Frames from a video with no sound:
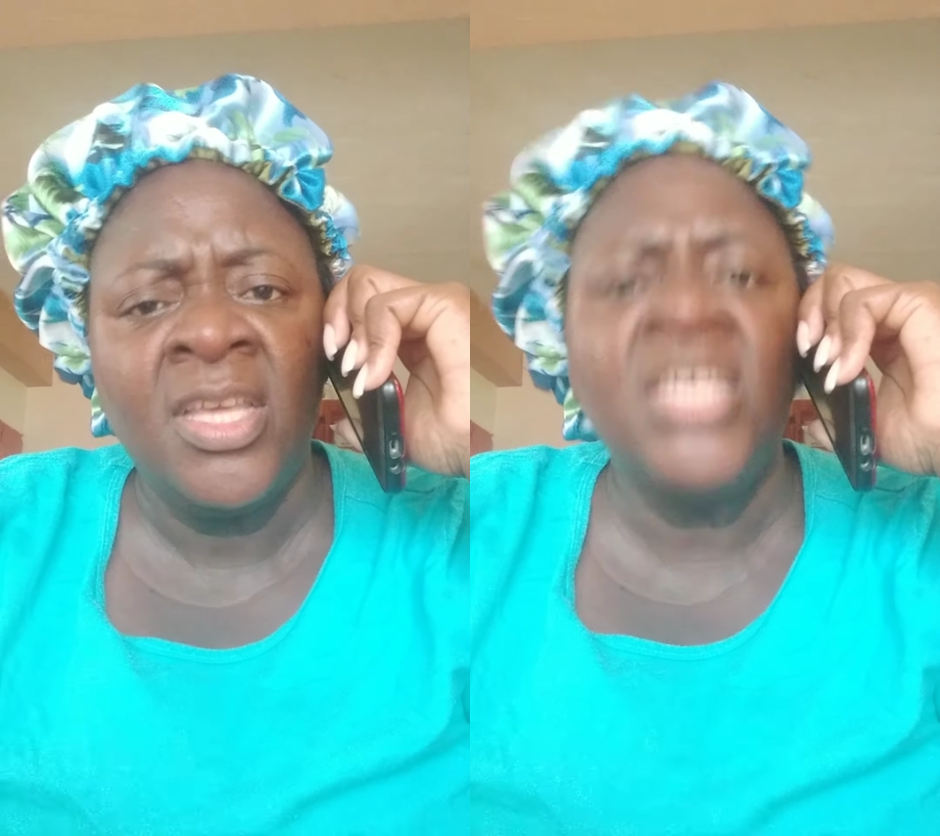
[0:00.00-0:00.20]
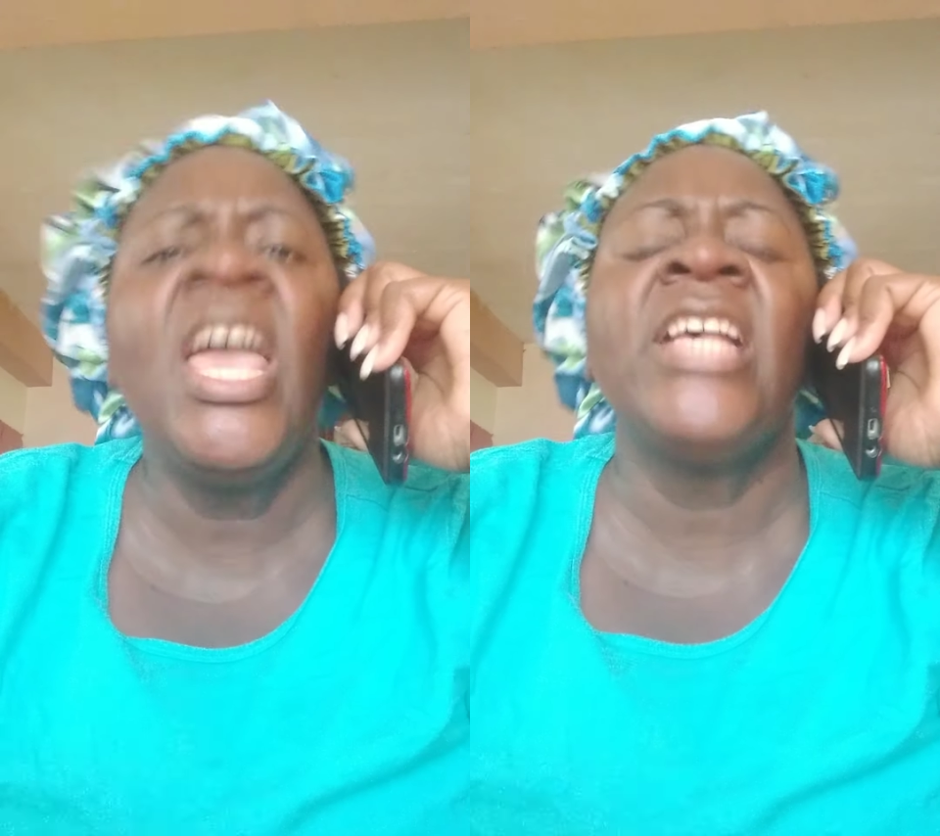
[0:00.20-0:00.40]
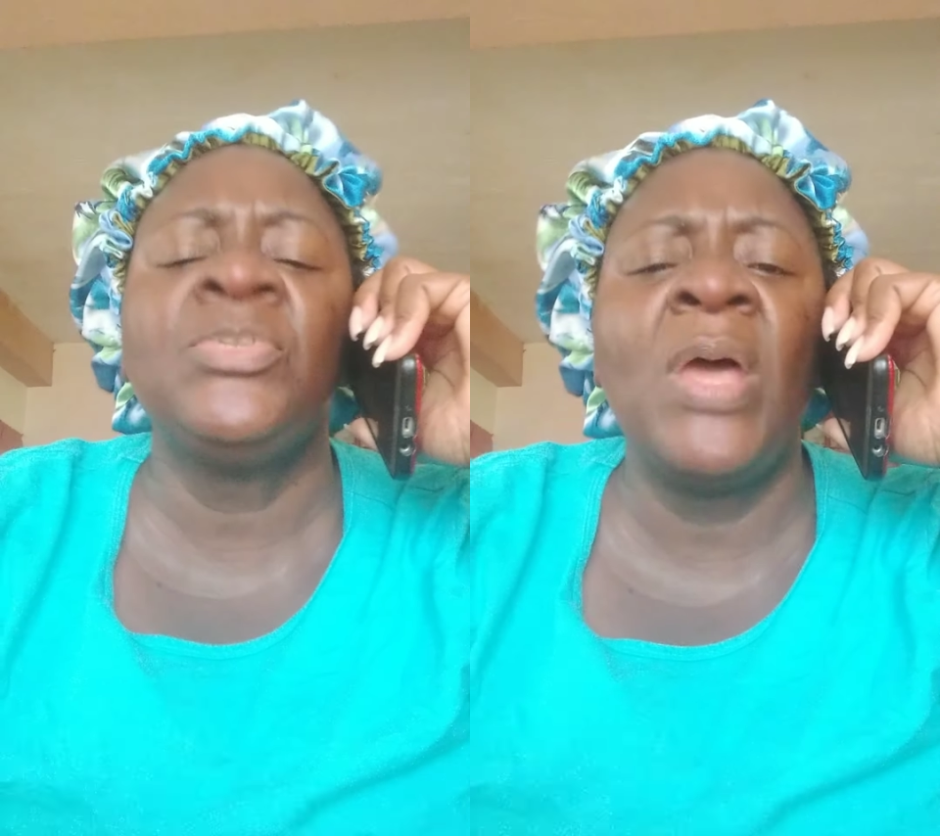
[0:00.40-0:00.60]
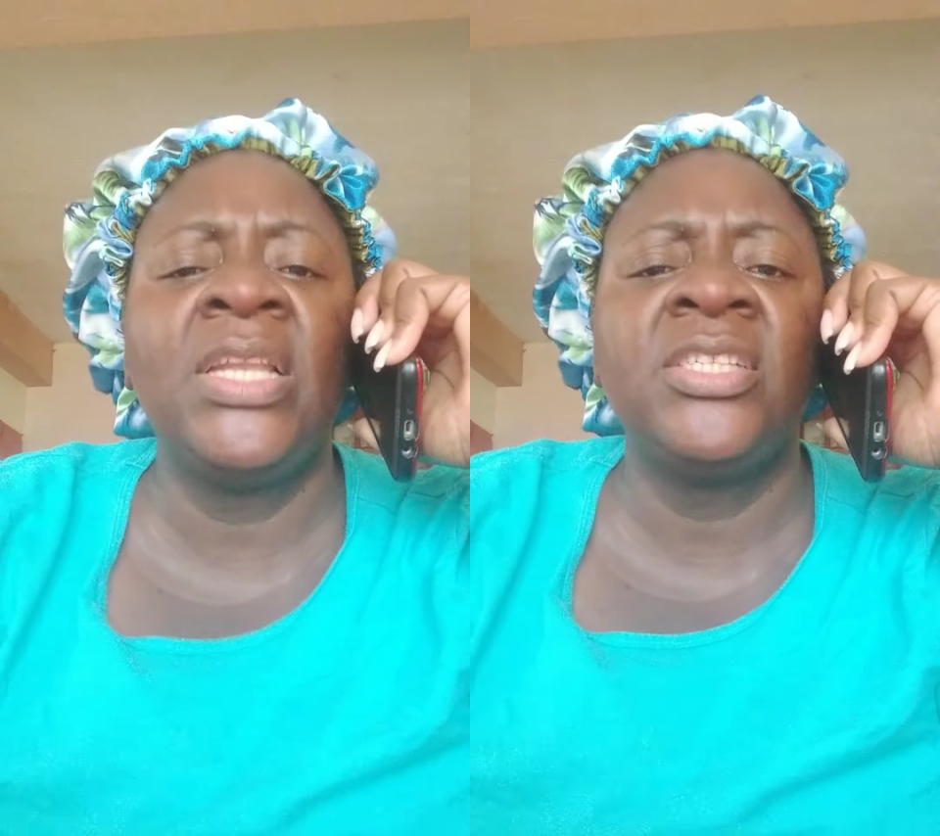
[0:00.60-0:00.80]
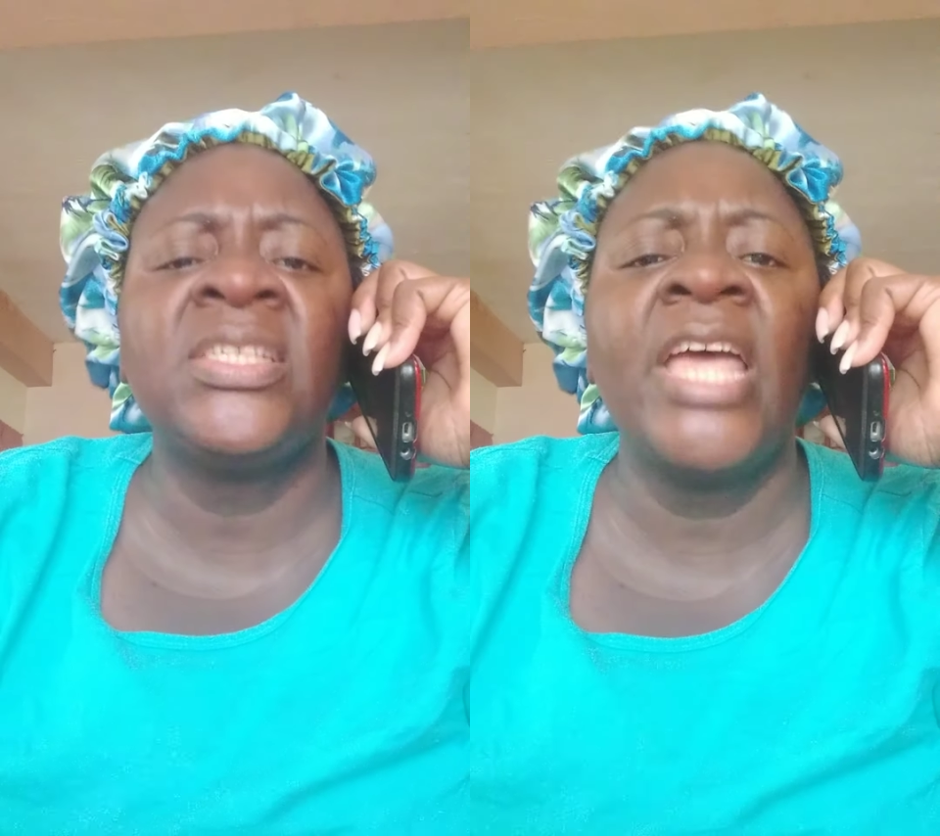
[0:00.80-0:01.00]
Yes,
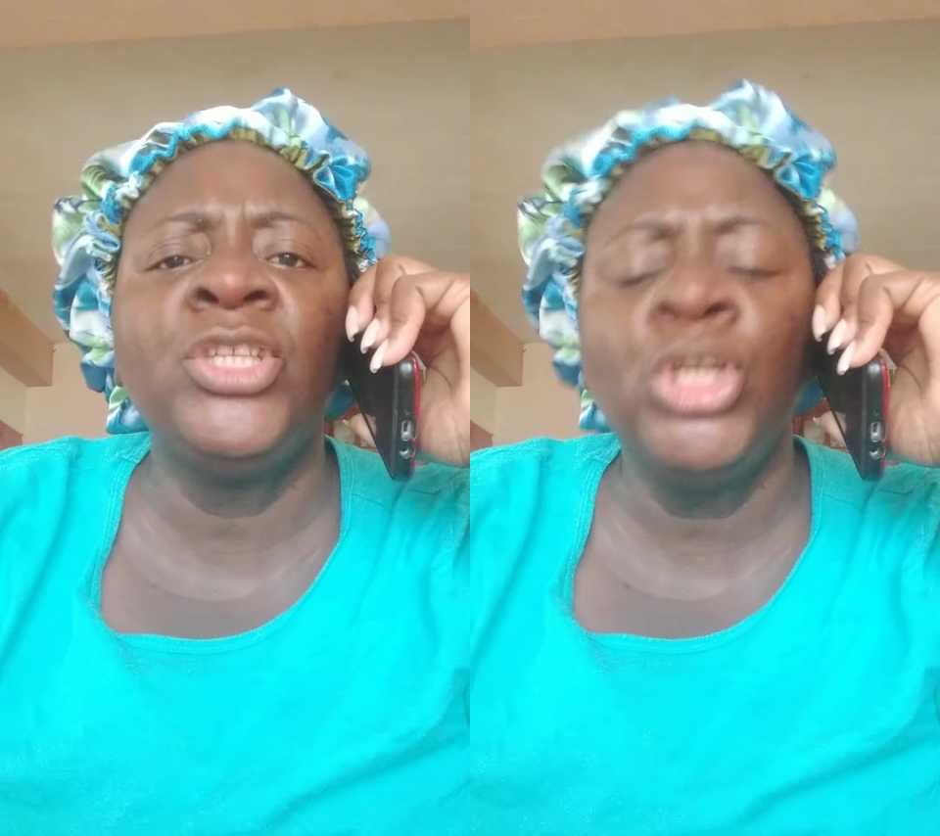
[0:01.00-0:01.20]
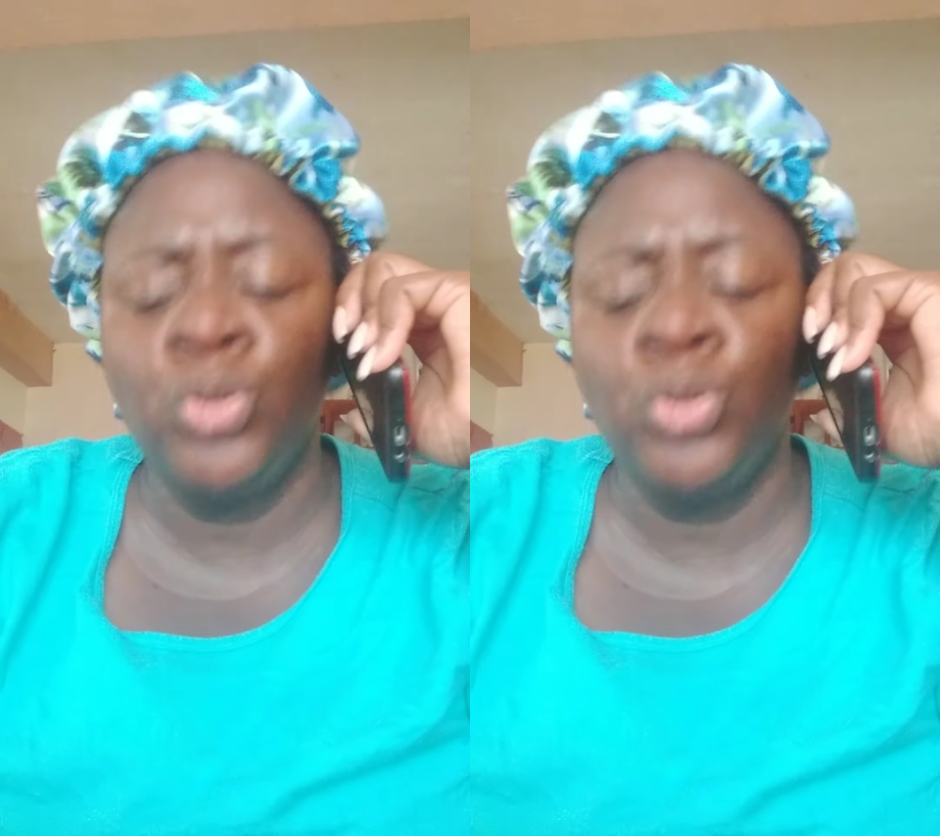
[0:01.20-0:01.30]
well, send the